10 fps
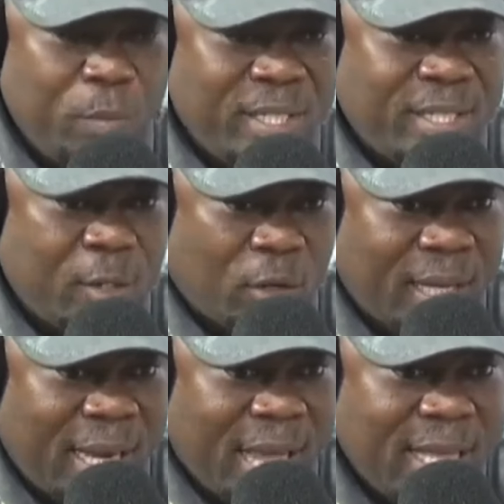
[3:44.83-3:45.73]
so meet
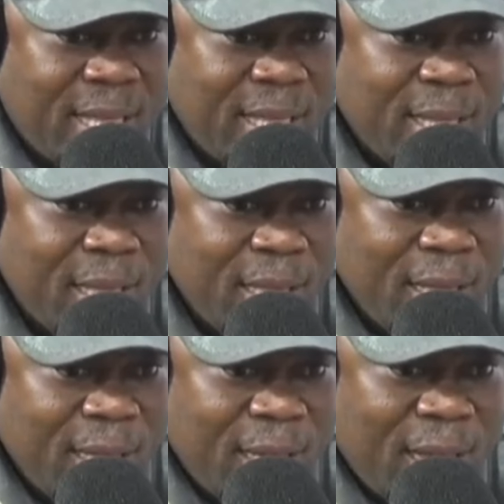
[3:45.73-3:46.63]
Dr. Like,
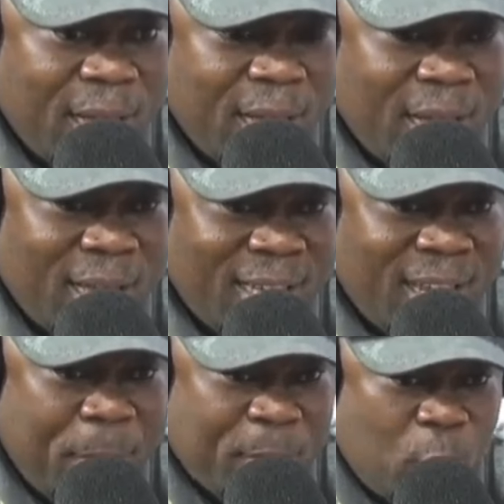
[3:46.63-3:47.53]

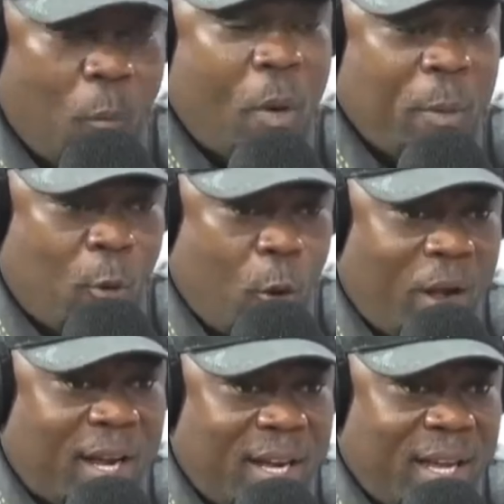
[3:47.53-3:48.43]
now, so bombing
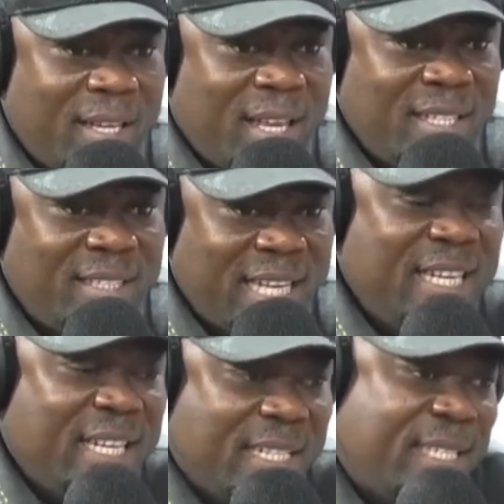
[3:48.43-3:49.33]
Kobokakra, now,
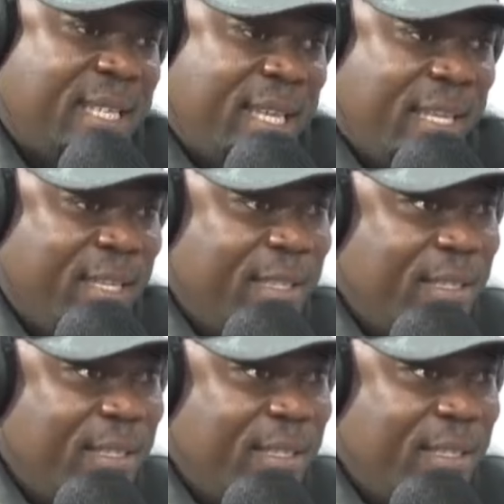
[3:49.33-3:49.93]
Jenny, let us say.